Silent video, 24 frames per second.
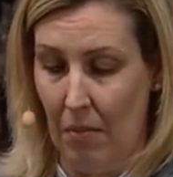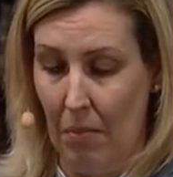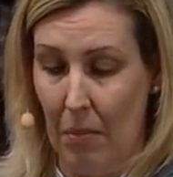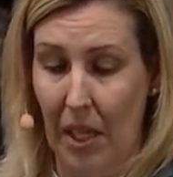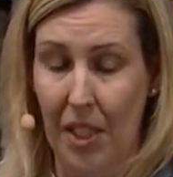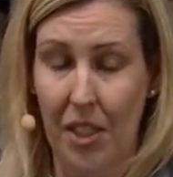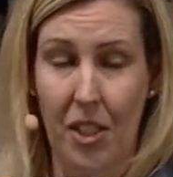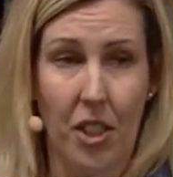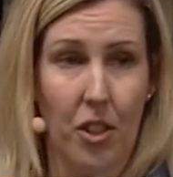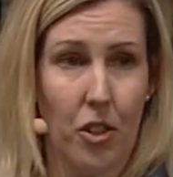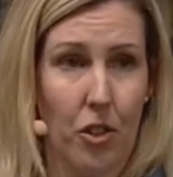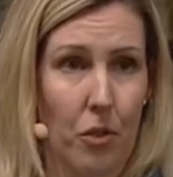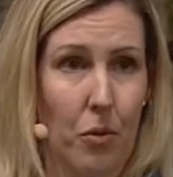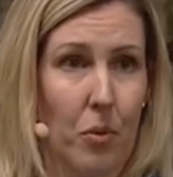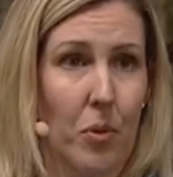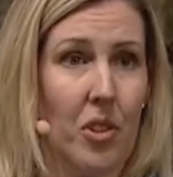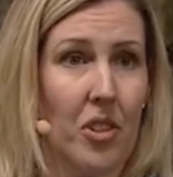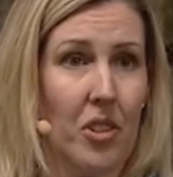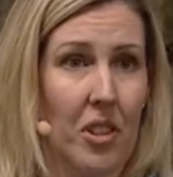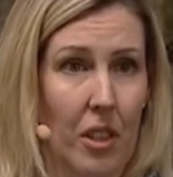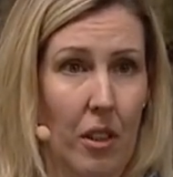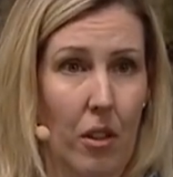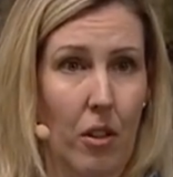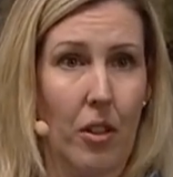My dishes were
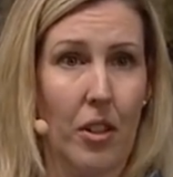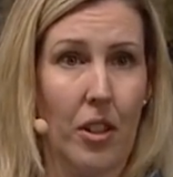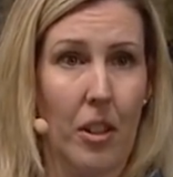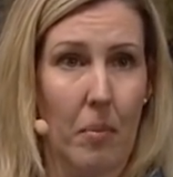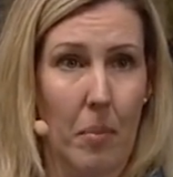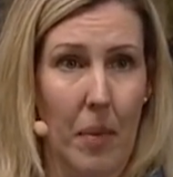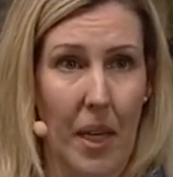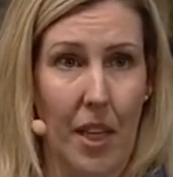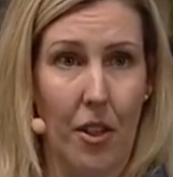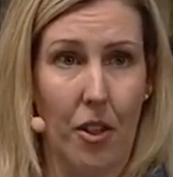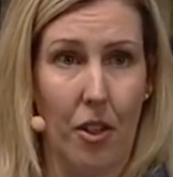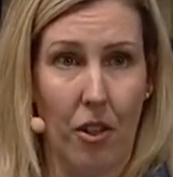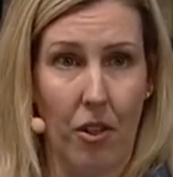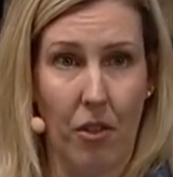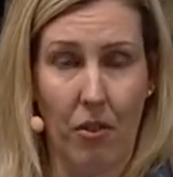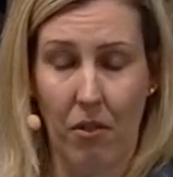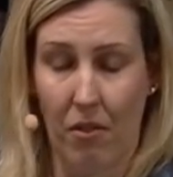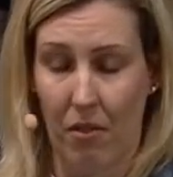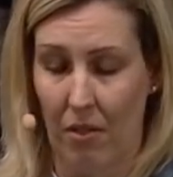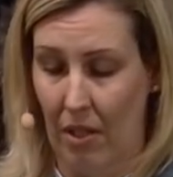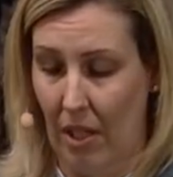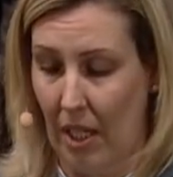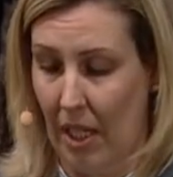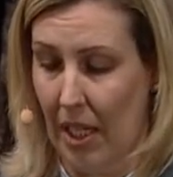still on the
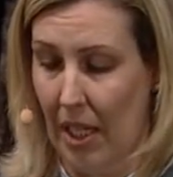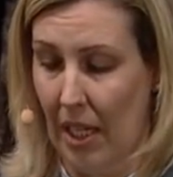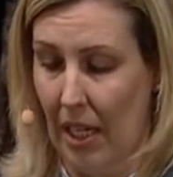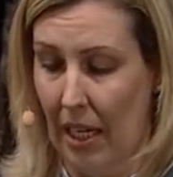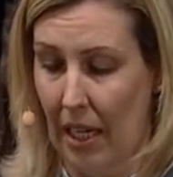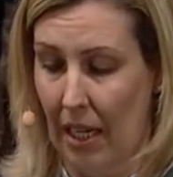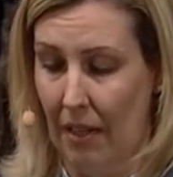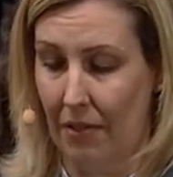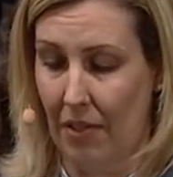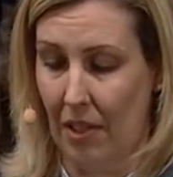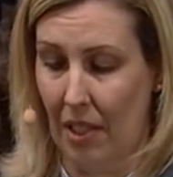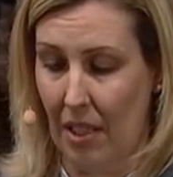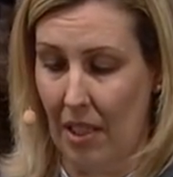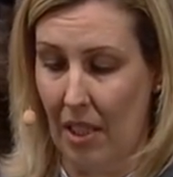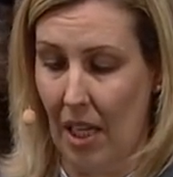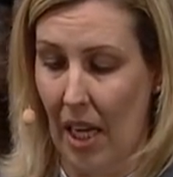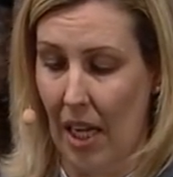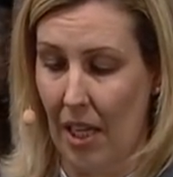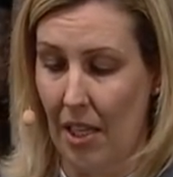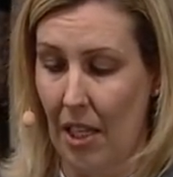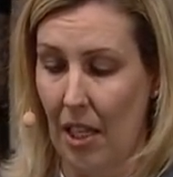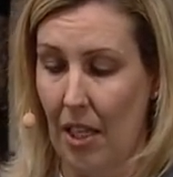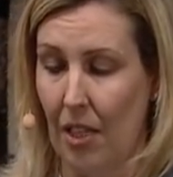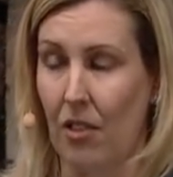menu, and I left
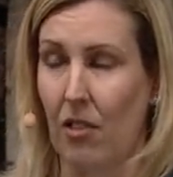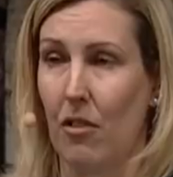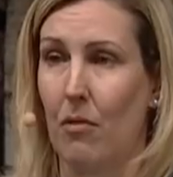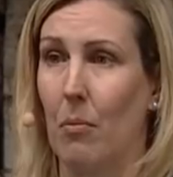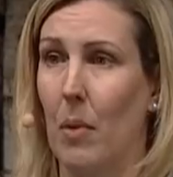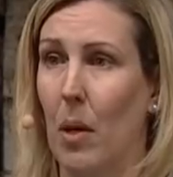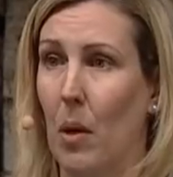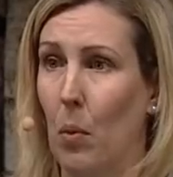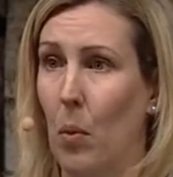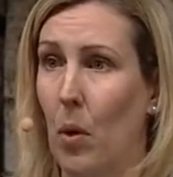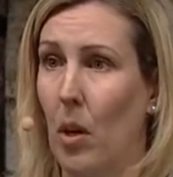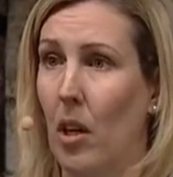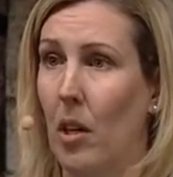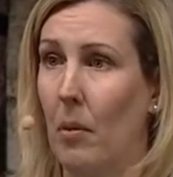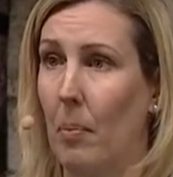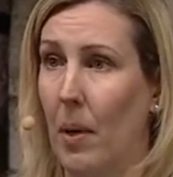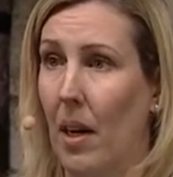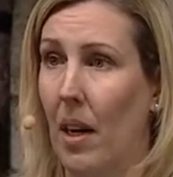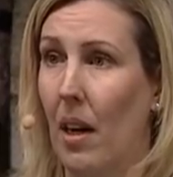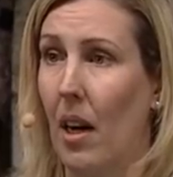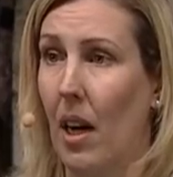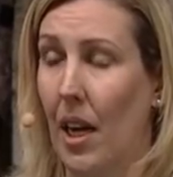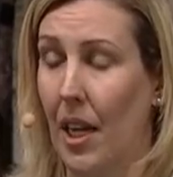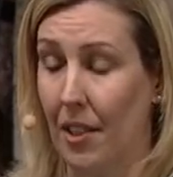10 years of my work
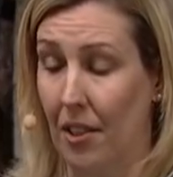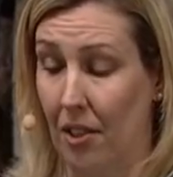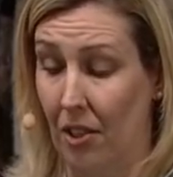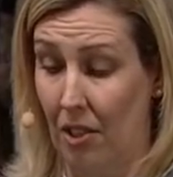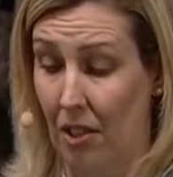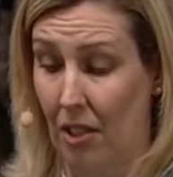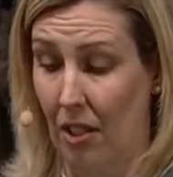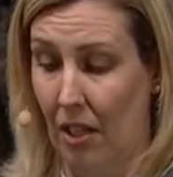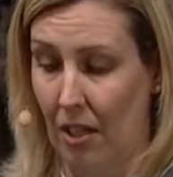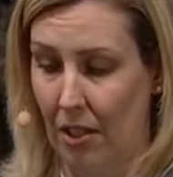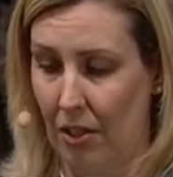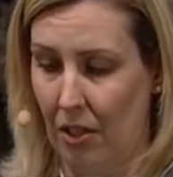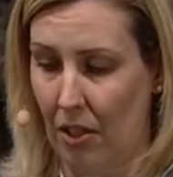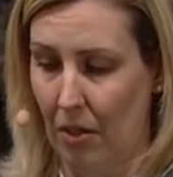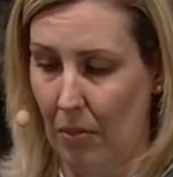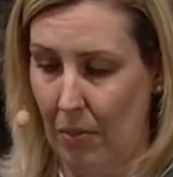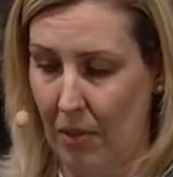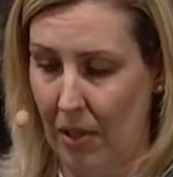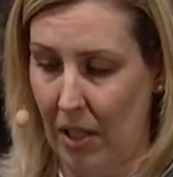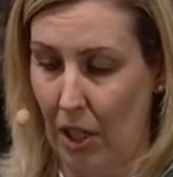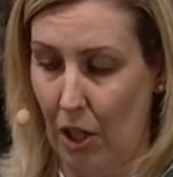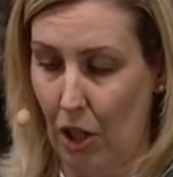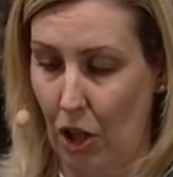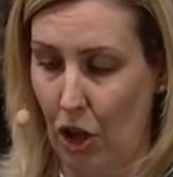behind to start
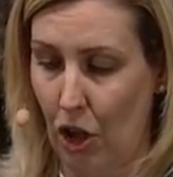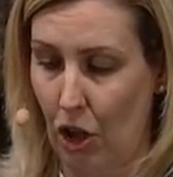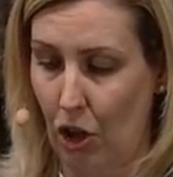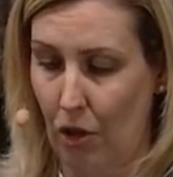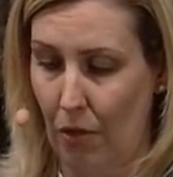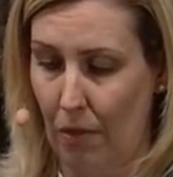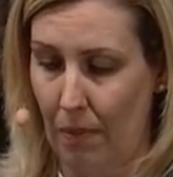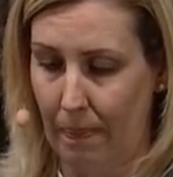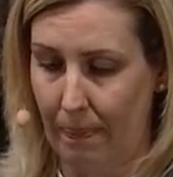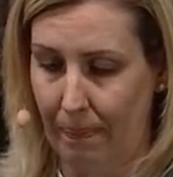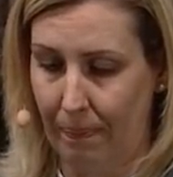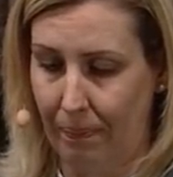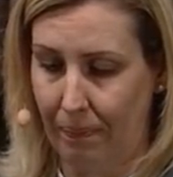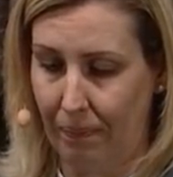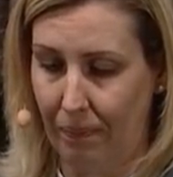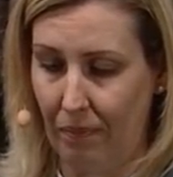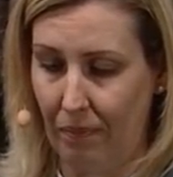something new.